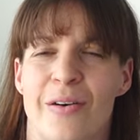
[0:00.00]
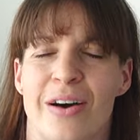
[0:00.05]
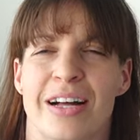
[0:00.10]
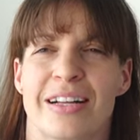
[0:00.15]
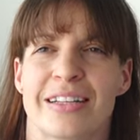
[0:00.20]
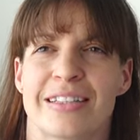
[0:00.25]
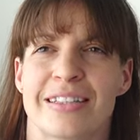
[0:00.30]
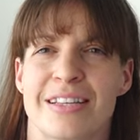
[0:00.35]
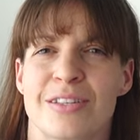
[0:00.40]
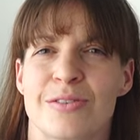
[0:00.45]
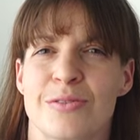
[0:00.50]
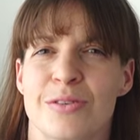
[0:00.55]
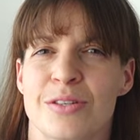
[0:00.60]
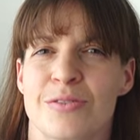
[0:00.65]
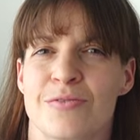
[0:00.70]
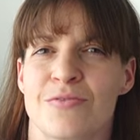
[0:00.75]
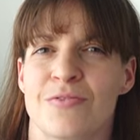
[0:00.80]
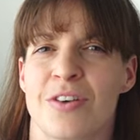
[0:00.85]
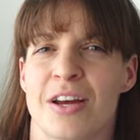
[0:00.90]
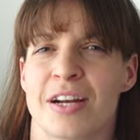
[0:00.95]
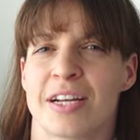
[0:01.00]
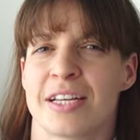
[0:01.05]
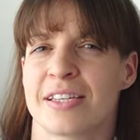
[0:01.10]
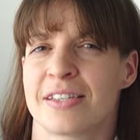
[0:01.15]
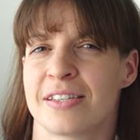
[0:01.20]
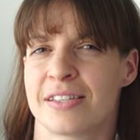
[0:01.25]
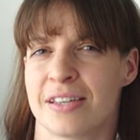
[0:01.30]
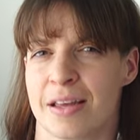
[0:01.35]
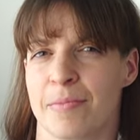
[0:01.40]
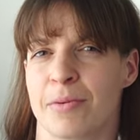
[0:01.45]
Well, this was very
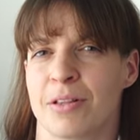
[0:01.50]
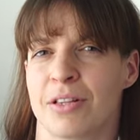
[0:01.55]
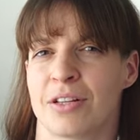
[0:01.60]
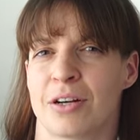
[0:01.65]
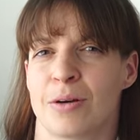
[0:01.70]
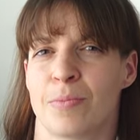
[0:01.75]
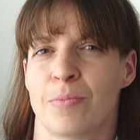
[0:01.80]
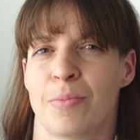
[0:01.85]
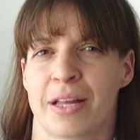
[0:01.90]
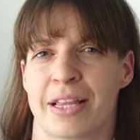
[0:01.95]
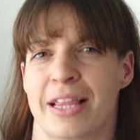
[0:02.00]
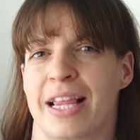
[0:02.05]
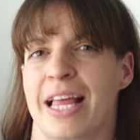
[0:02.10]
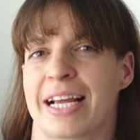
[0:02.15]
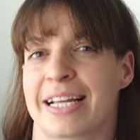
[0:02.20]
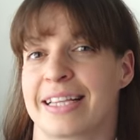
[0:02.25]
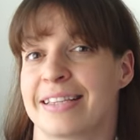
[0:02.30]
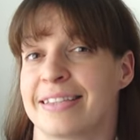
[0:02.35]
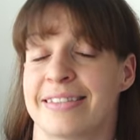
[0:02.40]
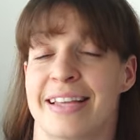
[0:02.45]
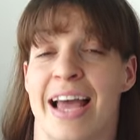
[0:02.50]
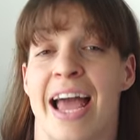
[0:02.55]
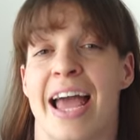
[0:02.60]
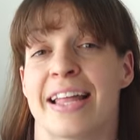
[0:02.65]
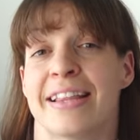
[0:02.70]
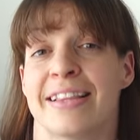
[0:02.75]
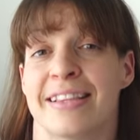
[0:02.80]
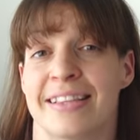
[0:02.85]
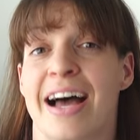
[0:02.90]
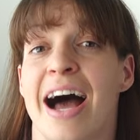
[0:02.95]
similar, but like
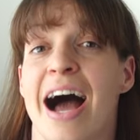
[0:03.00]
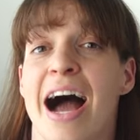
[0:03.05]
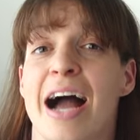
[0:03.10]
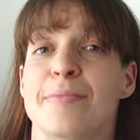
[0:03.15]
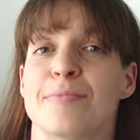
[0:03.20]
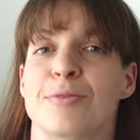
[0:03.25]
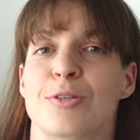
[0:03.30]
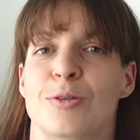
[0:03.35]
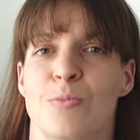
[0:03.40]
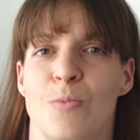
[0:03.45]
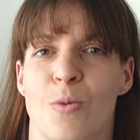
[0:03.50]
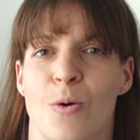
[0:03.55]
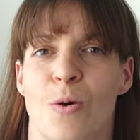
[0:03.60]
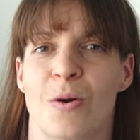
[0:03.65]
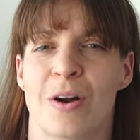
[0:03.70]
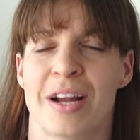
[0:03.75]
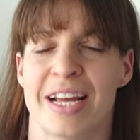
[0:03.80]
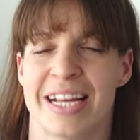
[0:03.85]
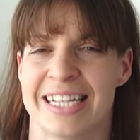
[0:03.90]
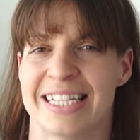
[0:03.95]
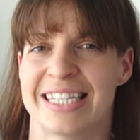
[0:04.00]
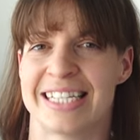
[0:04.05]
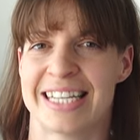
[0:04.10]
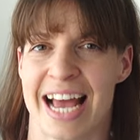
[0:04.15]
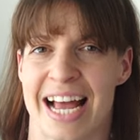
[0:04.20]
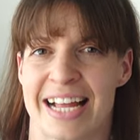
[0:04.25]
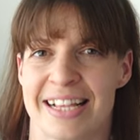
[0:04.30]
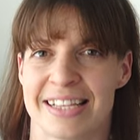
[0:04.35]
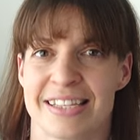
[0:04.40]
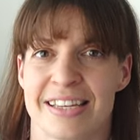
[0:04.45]
10 times more
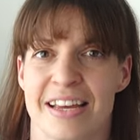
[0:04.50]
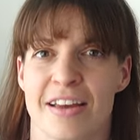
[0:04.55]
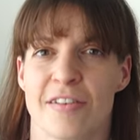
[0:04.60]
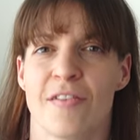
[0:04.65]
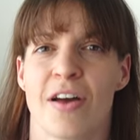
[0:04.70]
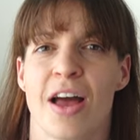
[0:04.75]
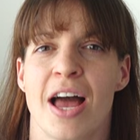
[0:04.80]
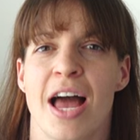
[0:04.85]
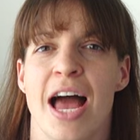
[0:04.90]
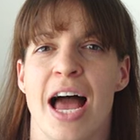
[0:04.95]
intensive.